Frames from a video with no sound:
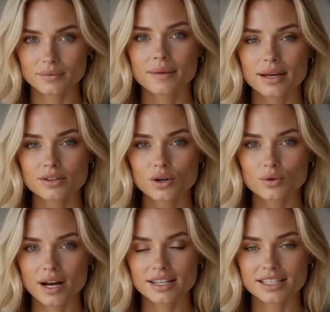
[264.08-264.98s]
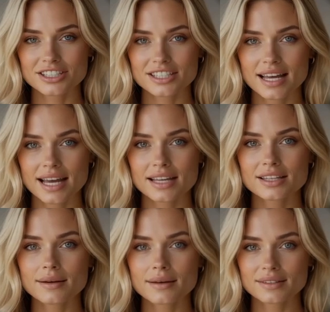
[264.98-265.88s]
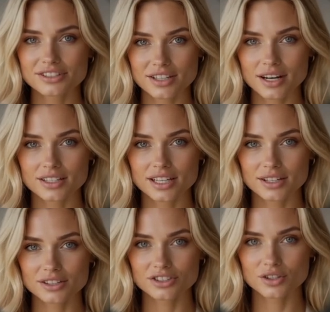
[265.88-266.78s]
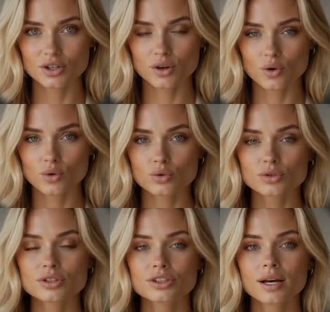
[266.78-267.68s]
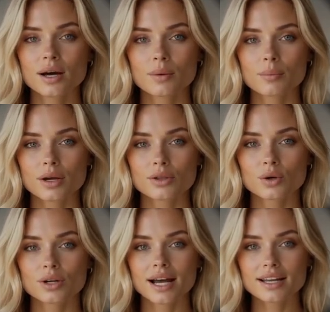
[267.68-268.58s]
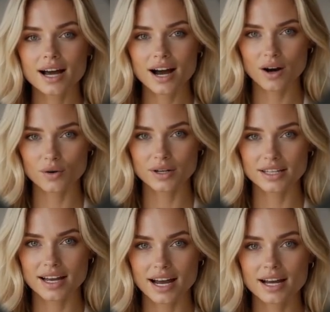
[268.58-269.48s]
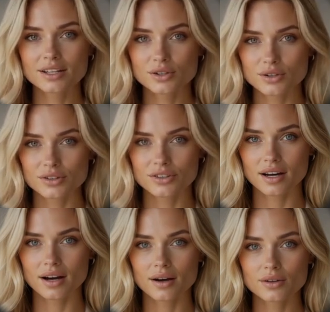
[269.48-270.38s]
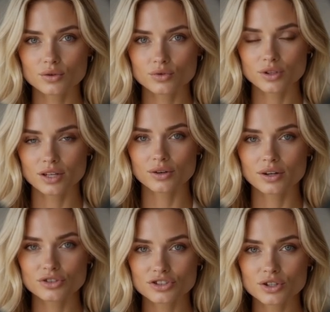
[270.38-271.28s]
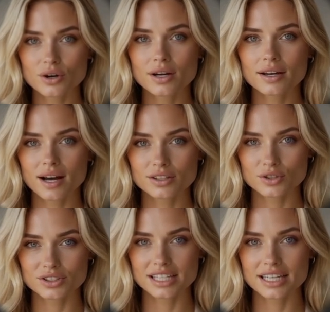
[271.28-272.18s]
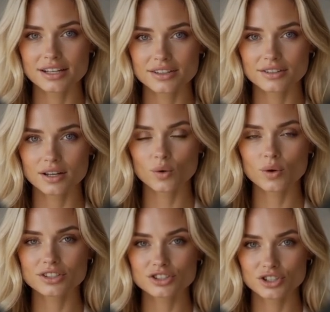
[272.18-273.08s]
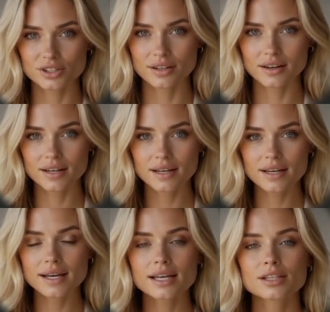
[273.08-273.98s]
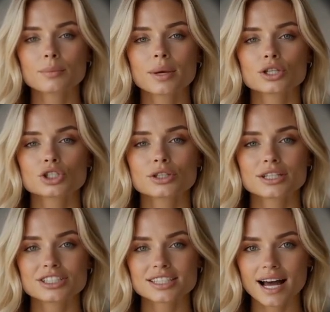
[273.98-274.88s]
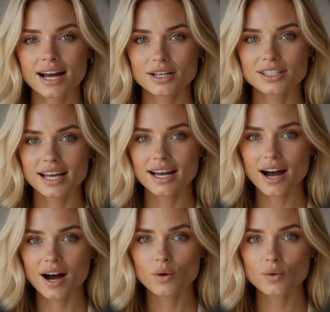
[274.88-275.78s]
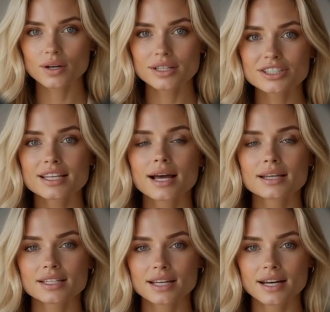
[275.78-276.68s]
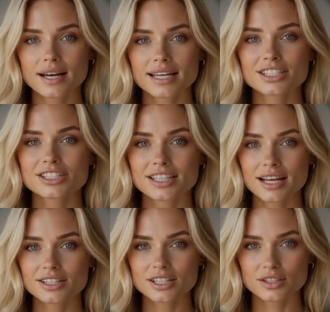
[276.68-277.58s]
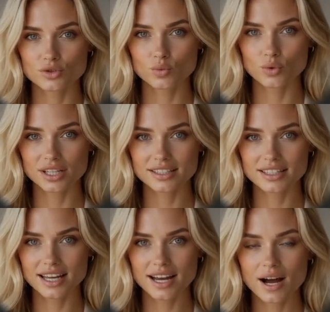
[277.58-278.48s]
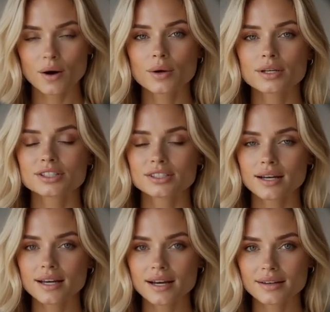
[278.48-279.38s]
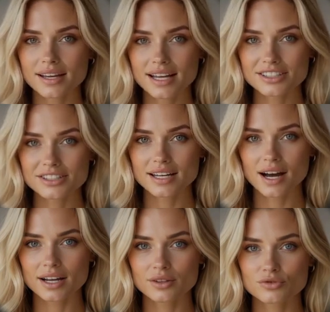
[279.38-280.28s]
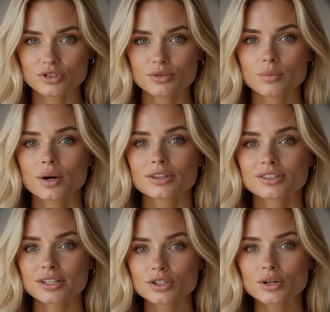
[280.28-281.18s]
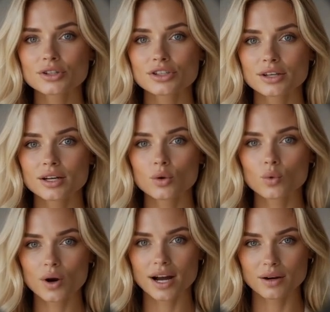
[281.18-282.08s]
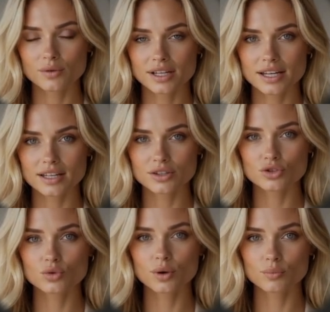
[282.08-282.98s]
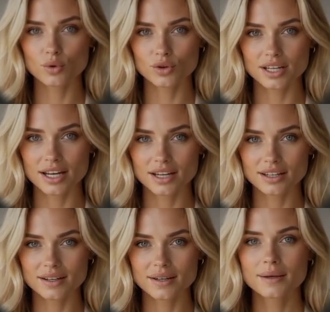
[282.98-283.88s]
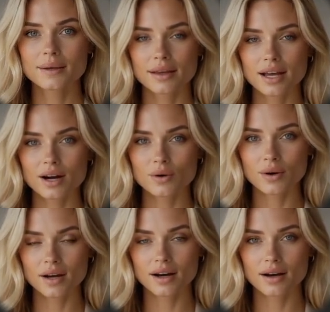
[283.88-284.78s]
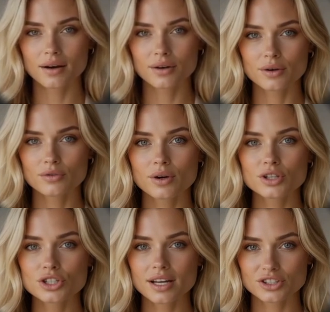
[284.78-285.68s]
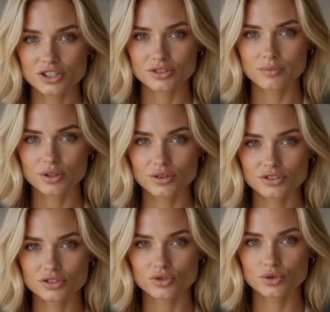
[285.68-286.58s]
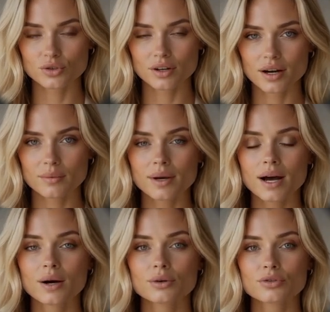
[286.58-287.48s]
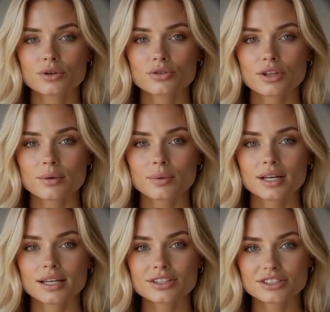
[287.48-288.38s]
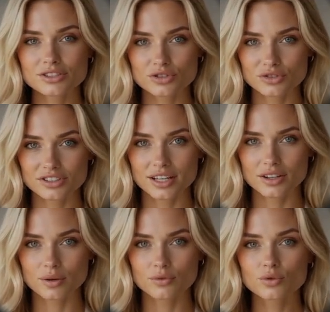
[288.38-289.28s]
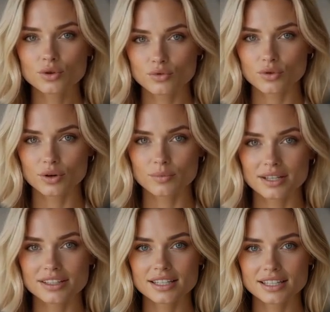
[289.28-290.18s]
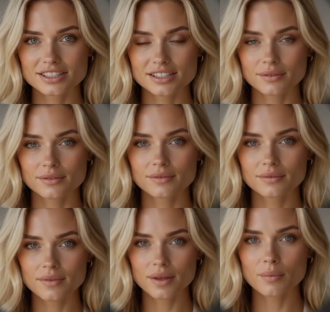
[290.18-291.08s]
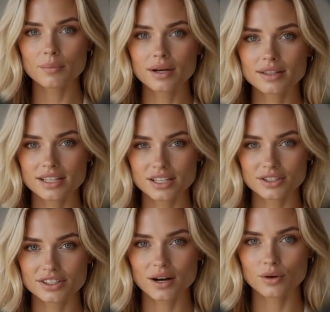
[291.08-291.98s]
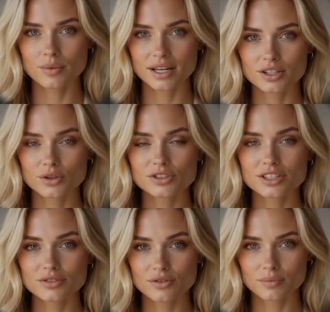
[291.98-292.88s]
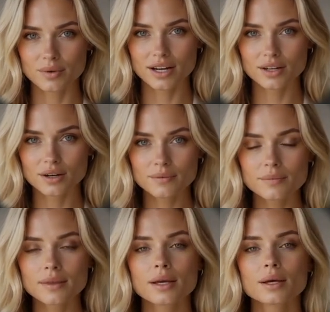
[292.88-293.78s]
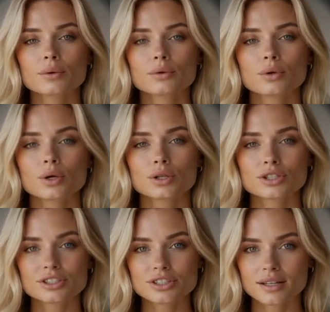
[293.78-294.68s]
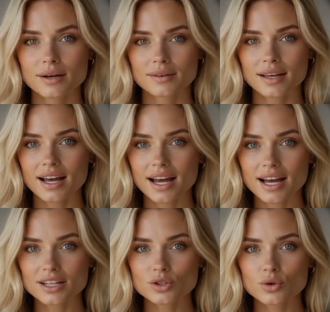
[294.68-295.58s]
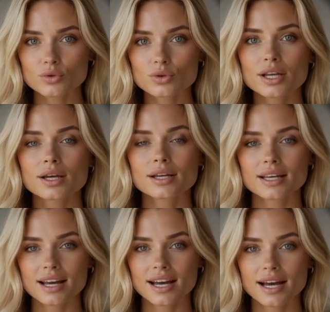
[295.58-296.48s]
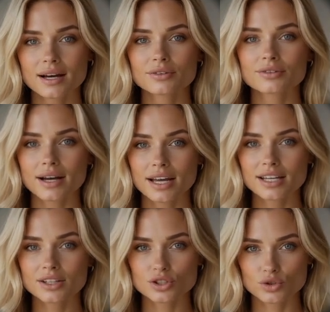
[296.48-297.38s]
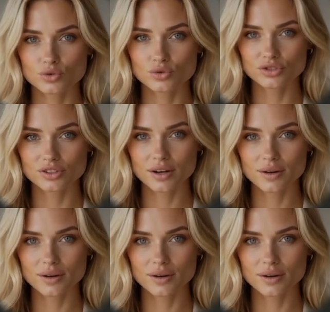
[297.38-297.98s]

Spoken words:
It correctly said Sunday is closed, but look at how it handled the real concern underneath the question. It mentioned the Saturday hours and the extended weekday hours. That's the kind of response that turns an inquiry into a booking. Now, the version I just built took about 15 minutes to set up for a real business. But here's how to make yours even better. First, add your real FAQs.